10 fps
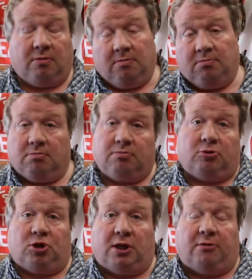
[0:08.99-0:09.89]
and
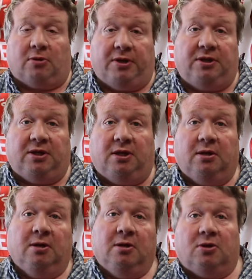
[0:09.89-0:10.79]
generally the
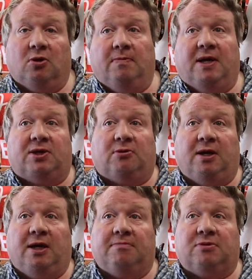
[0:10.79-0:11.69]
Tone Master
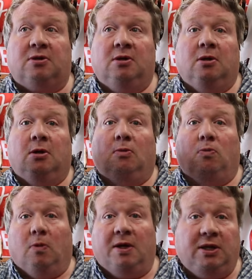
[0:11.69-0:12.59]
amps,
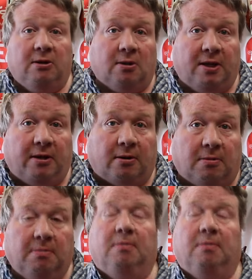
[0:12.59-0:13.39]
1 year later.